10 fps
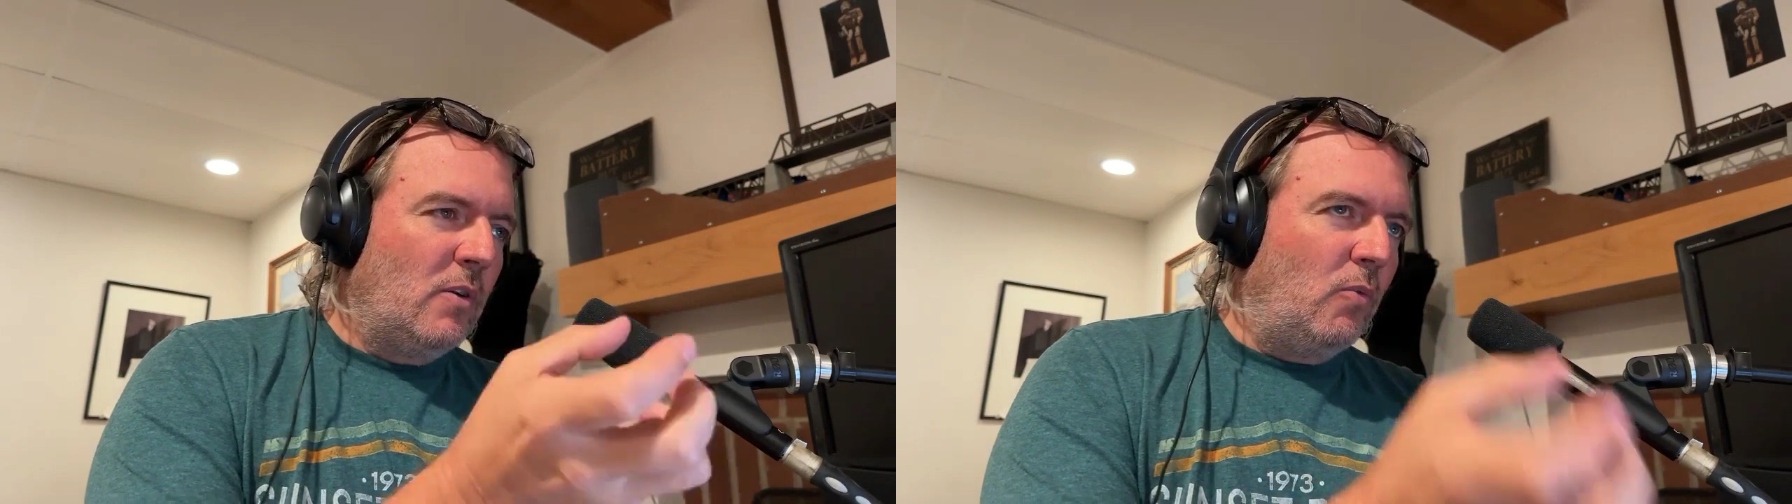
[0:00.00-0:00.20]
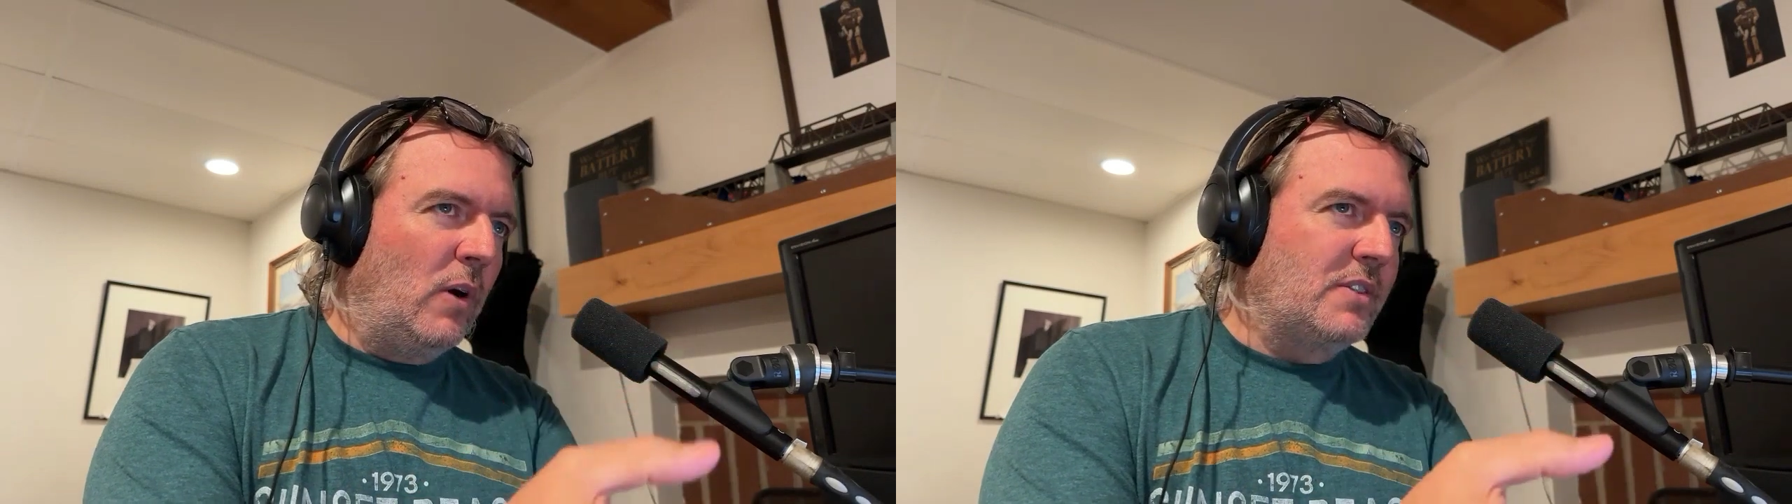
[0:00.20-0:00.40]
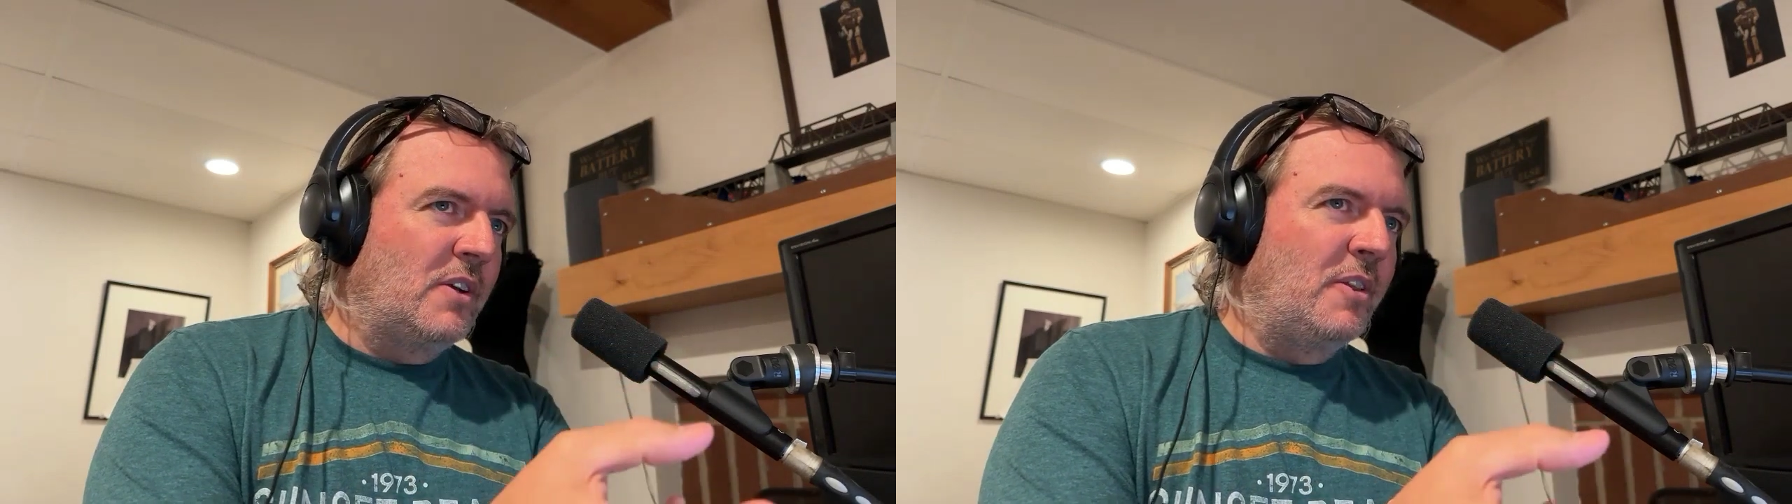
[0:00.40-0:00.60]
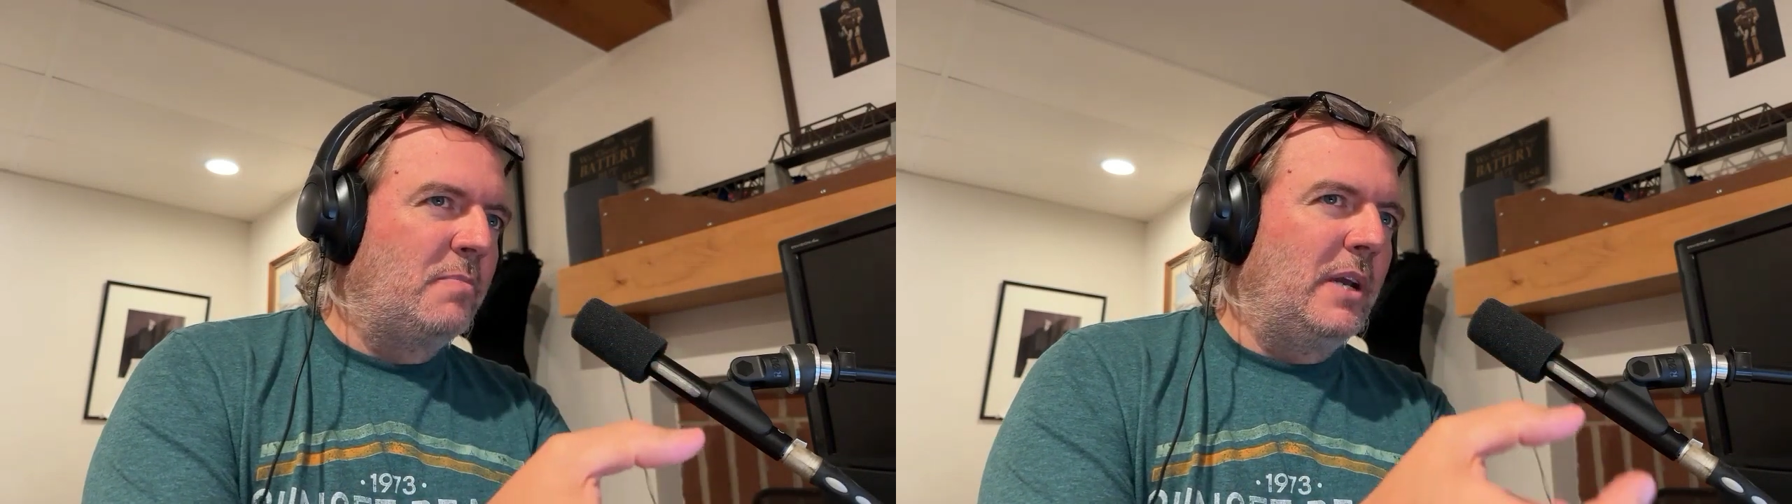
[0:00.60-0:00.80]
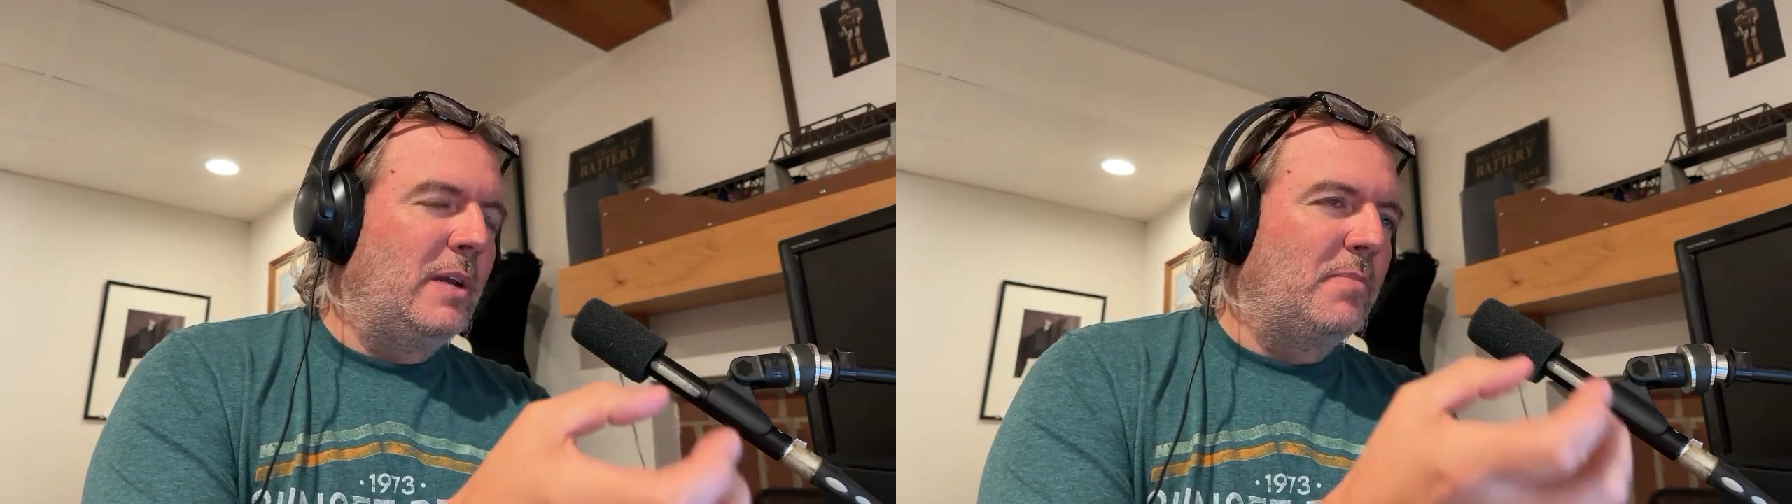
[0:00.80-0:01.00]
what's on the
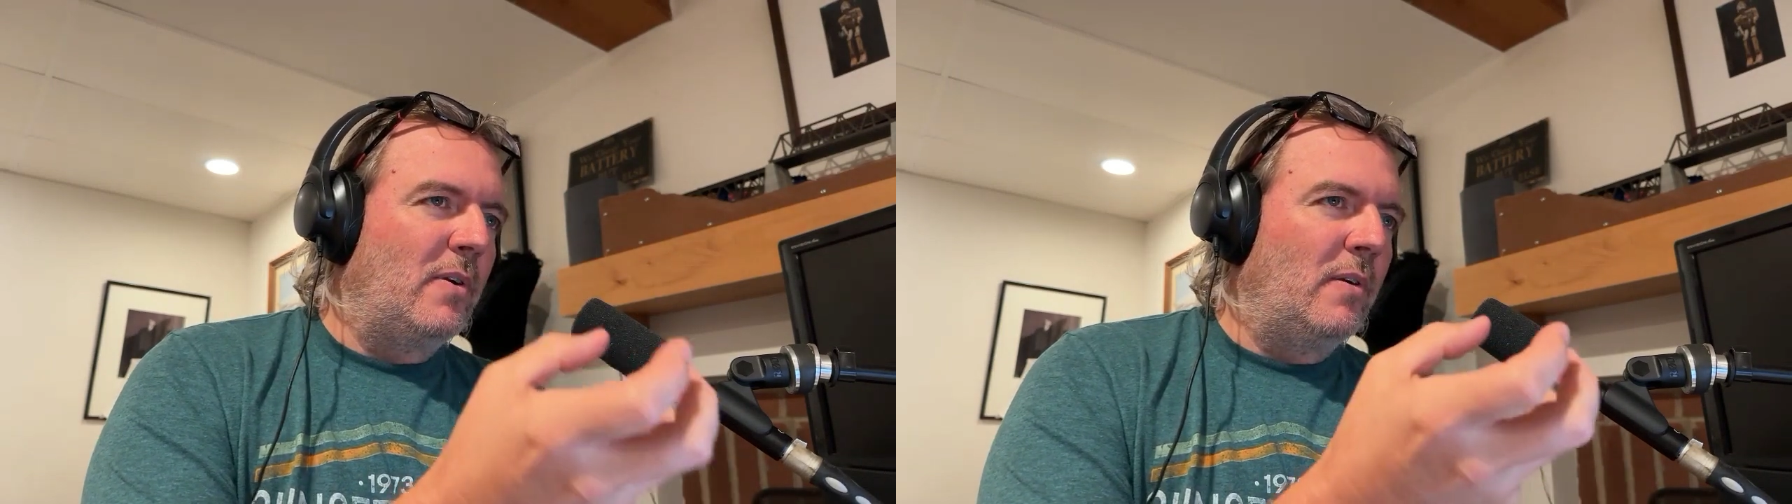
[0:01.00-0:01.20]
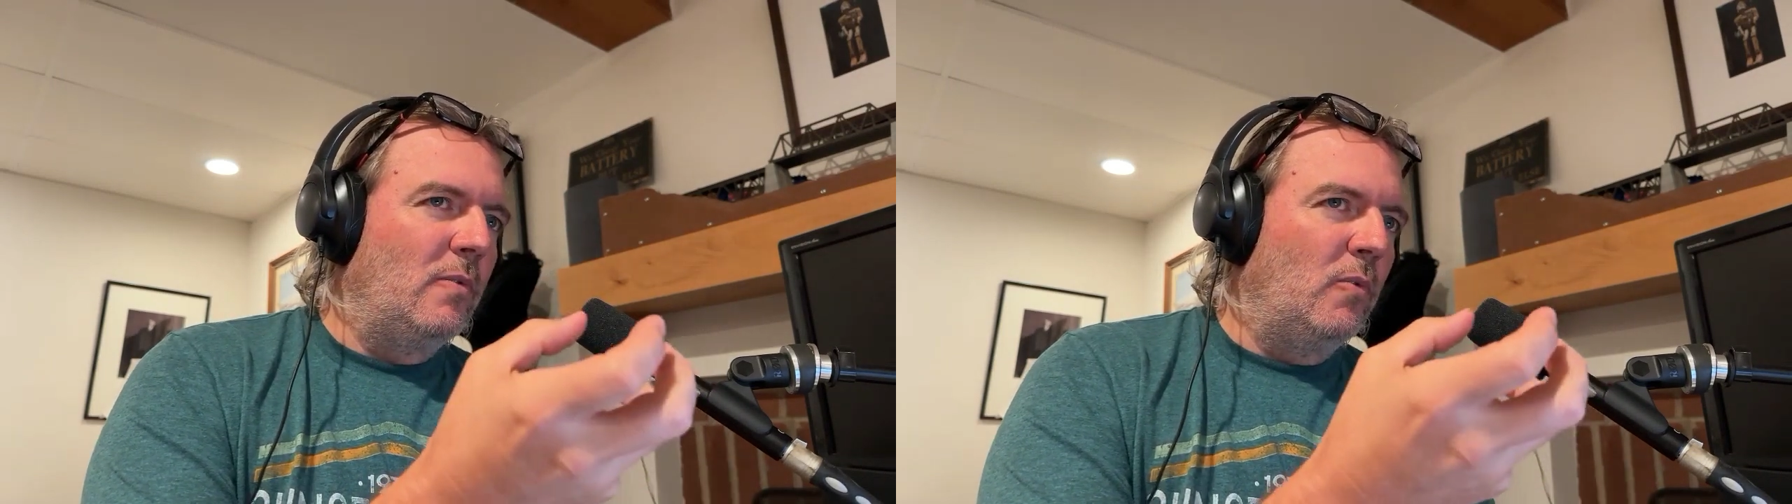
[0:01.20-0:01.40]
paper